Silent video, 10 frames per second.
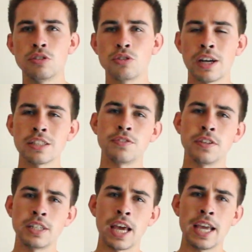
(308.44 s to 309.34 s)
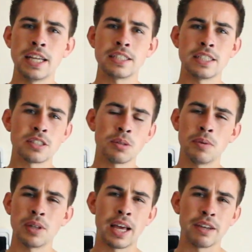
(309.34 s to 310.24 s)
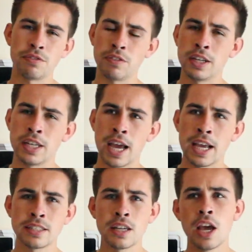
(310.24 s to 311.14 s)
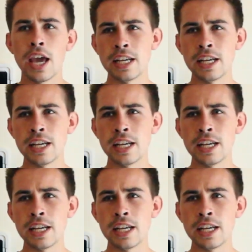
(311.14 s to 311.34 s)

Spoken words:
transfer days is something like 3 days.